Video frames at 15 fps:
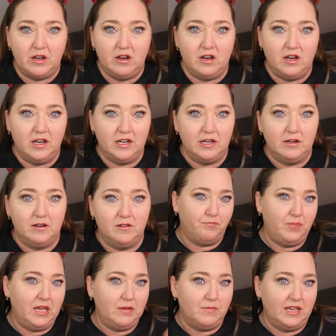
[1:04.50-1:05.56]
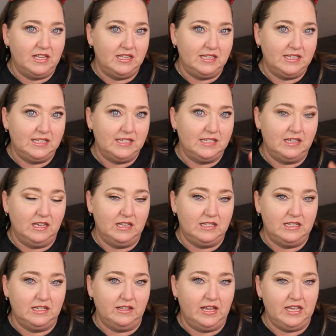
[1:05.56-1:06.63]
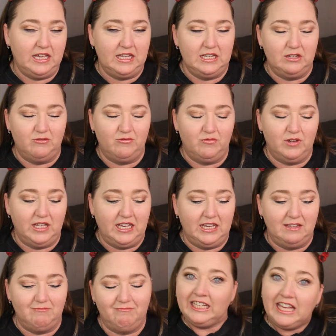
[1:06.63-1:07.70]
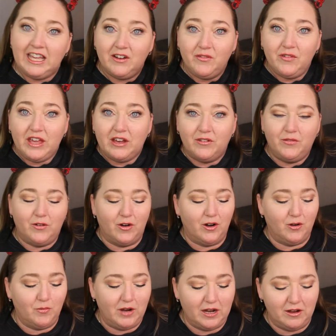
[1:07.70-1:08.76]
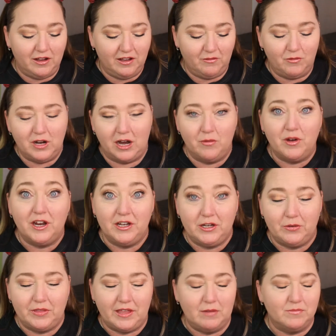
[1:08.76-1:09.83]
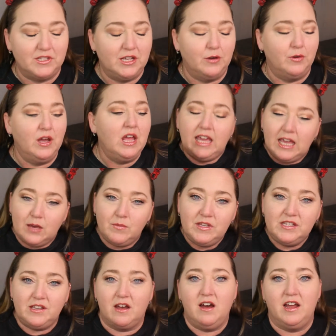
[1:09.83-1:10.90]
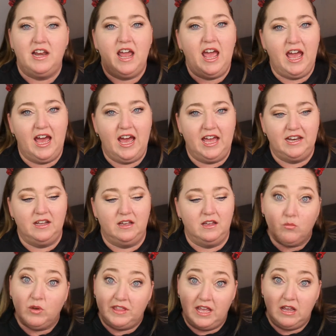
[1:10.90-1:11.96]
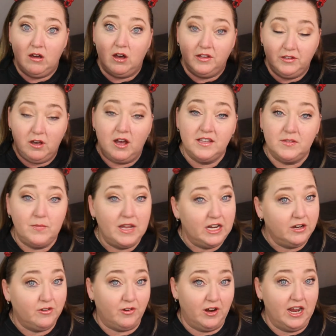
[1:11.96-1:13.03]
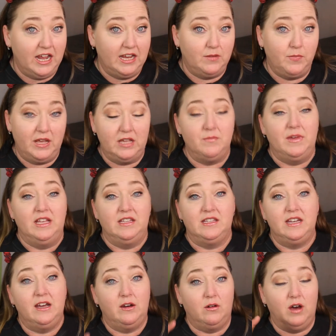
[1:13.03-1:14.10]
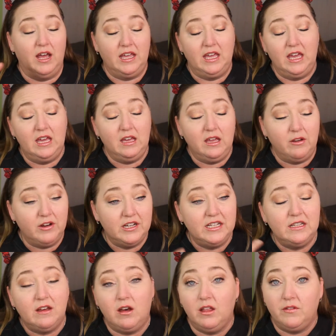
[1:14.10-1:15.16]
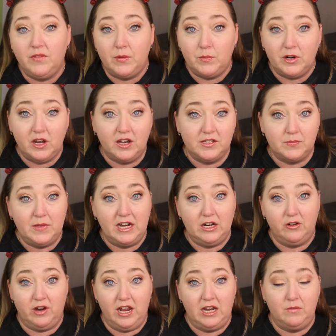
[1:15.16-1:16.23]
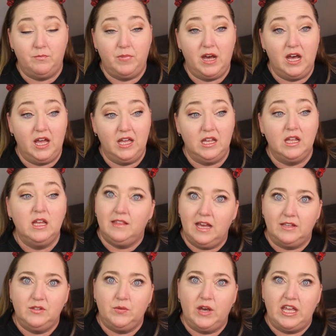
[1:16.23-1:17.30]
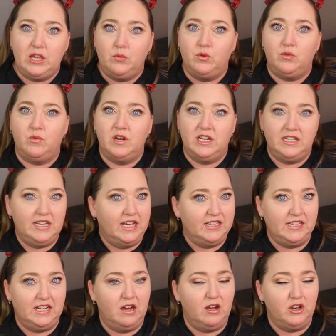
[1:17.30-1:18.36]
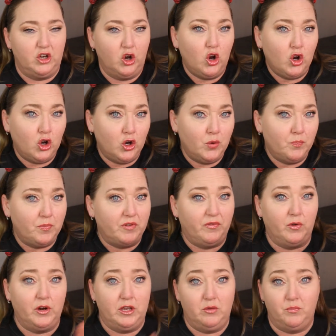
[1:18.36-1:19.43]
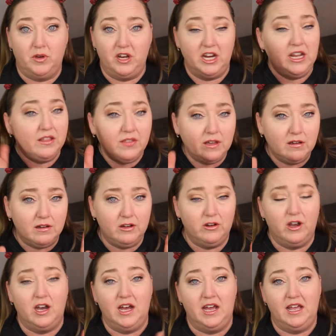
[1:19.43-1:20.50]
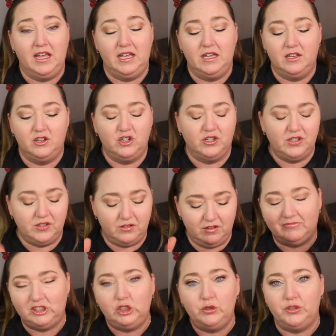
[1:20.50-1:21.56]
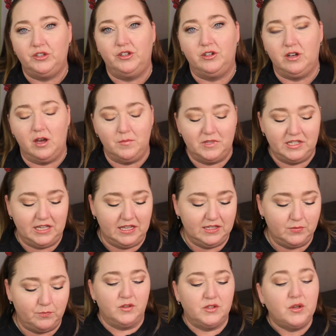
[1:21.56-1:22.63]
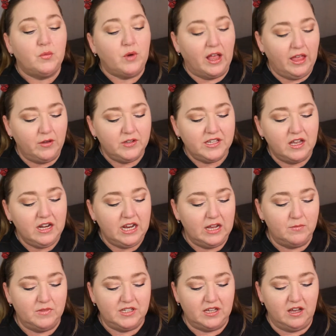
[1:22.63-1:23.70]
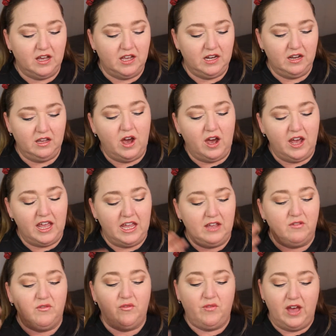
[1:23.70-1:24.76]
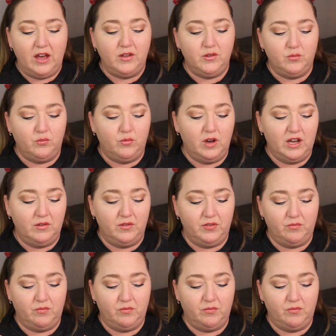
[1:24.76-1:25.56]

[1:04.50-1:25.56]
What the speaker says: on pigments until I can really get a feel for what I want to do with them. So Amazon had what they called cosmetic grade pigments. Now I can't guarantee that all of them are cosmetic grade, but that's why you would want to test it on your arm before you put anything on your eye. Just use a little common sense. So while I was on Amazon, I found what